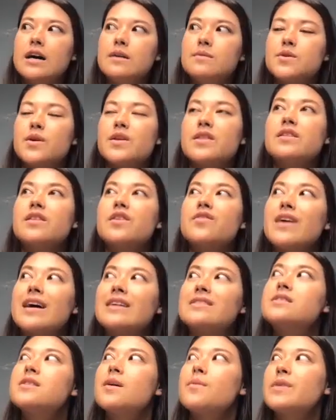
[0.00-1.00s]
So I think that
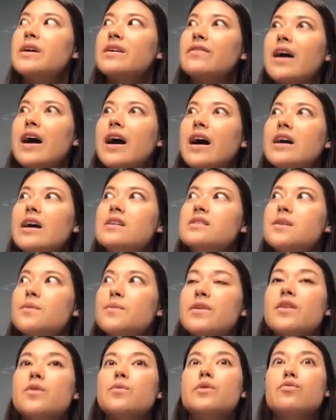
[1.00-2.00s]
that's something
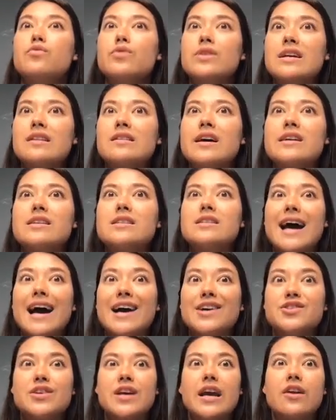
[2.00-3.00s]
that we really like to
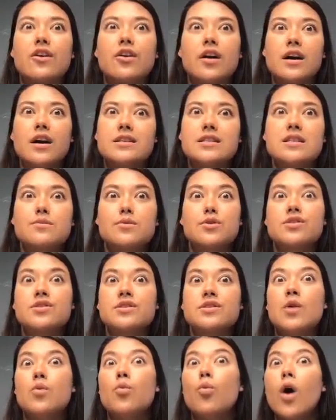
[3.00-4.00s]
educate our customers
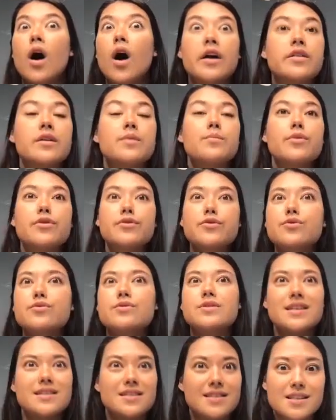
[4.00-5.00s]
and walk them through.
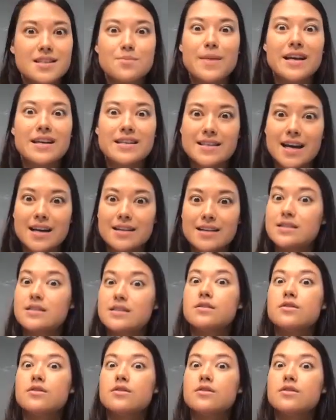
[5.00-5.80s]
Does this make sense?